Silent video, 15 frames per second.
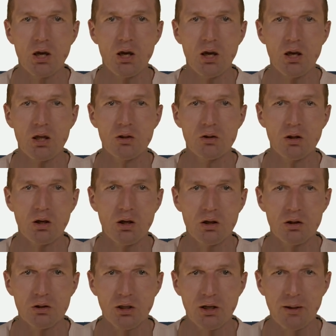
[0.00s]
And
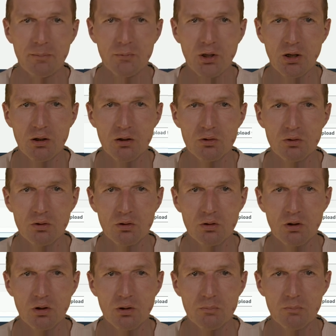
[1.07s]
uh, the Lambda
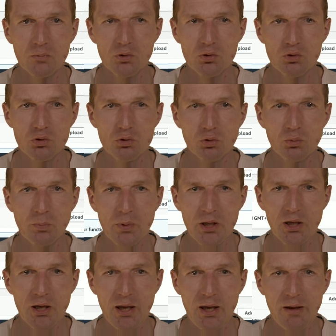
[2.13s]
um, should
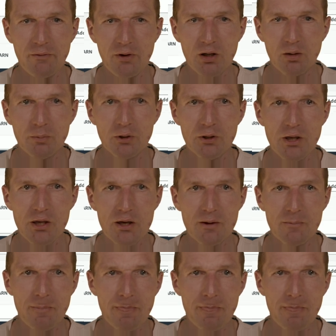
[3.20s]
be available here.